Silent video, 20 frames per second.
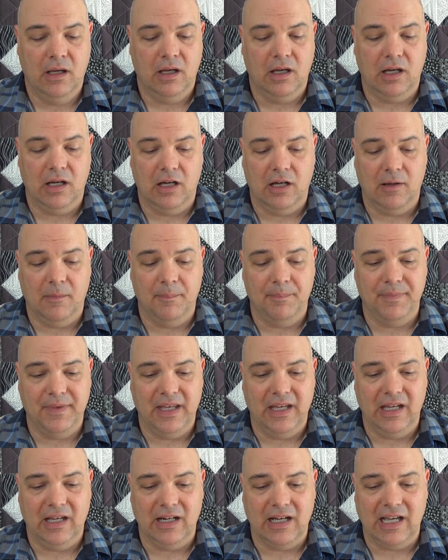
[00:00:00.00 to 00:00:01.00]

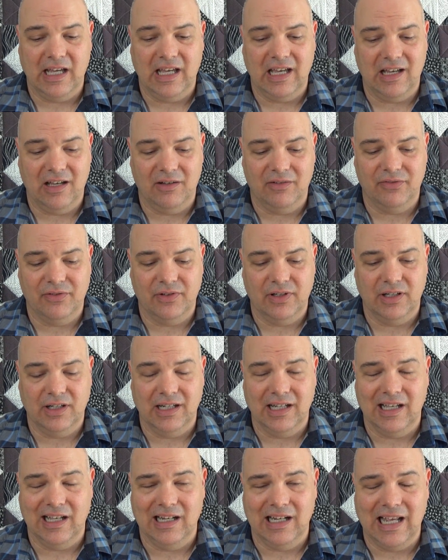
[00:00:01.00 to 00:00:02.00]
And I have
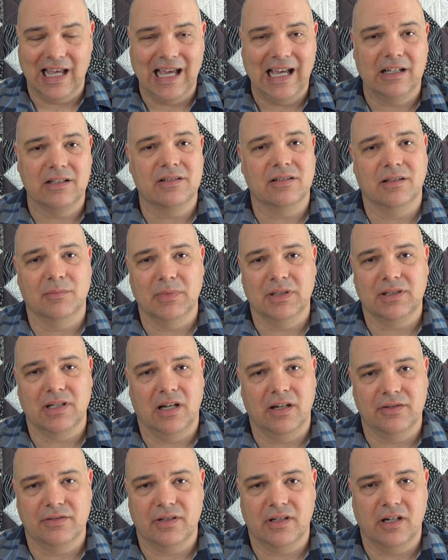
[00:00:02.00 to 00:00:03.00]
an excellent
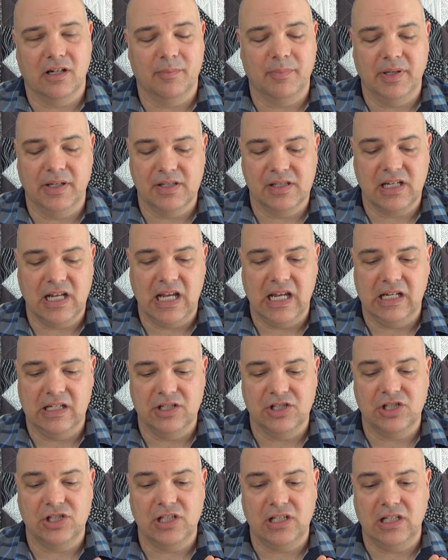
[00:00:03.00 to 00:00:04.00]
massage therapist, and
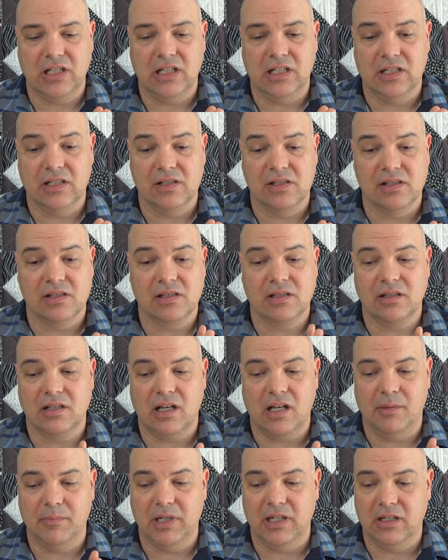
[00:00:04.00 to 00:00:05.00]
she is,
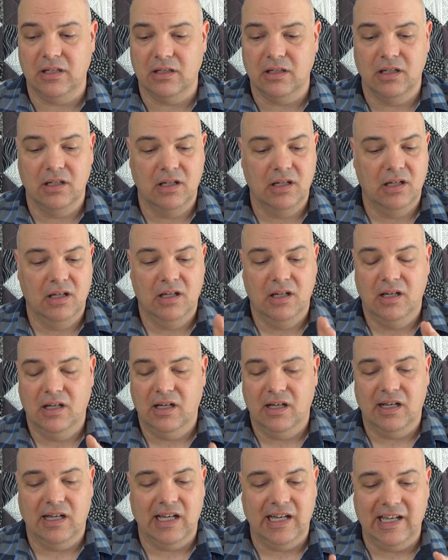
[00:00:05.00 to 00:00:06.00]
I mean,
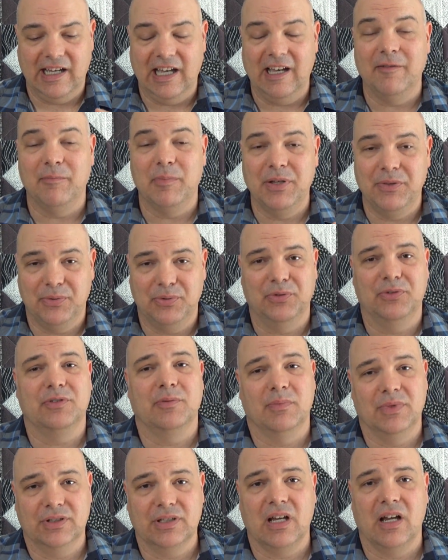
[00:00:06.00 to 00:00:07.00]
I've been through
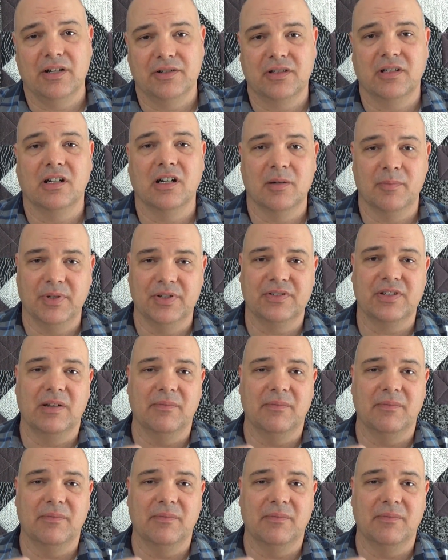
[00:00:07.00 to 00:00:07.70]
some massage therapists.